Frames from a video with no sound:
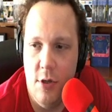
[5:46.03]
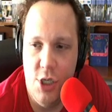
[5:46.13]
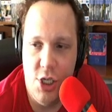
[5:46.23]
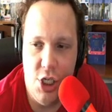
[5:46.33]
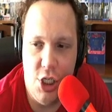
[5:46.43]

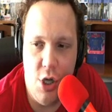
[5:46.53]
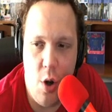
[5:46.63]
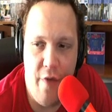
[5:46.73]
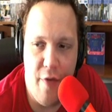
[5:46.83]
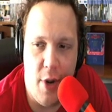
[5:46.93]
Just to show
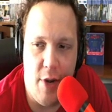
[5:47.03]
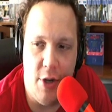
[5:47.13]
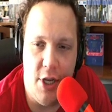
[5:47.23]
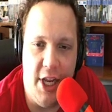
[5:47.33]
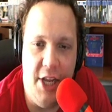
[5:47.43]
everybody, we're
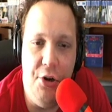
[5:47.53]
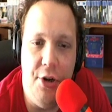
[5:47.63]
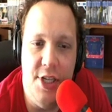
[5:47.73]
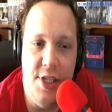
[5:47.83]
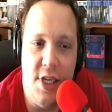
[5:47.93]
going to
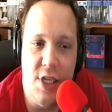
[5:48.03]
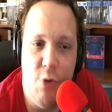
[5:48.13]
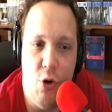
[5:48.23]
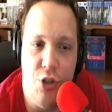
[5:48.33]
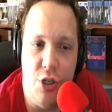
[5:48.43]
increase the
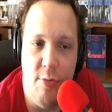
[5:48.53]
exposure,